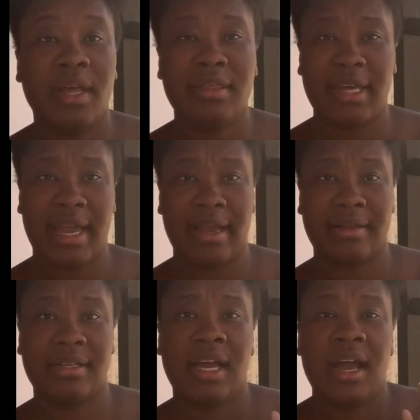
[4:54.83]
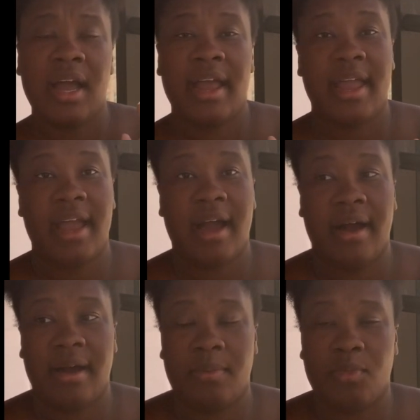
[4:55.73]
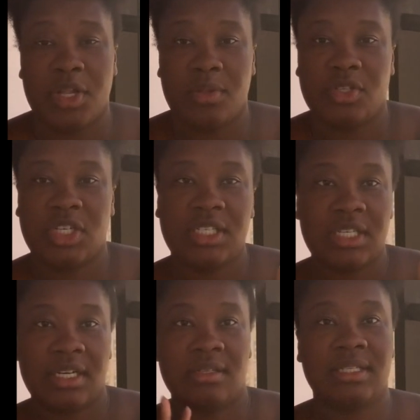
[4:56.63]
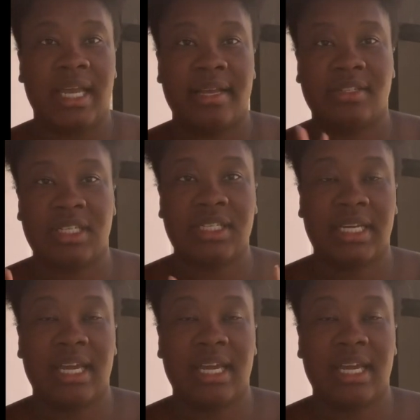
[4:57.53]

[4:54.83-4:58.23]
one thing, just to